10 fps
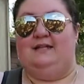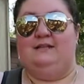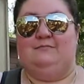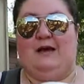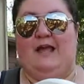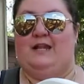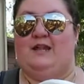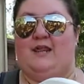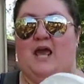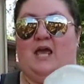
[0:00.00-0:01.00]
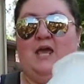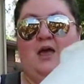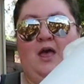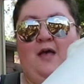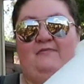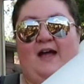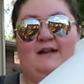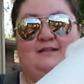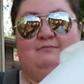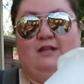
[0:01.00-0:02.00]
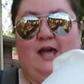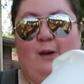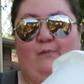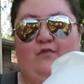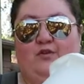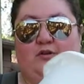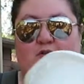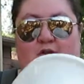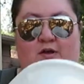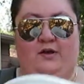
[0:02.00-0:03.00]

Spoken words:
eaten by anything, that is really helpful.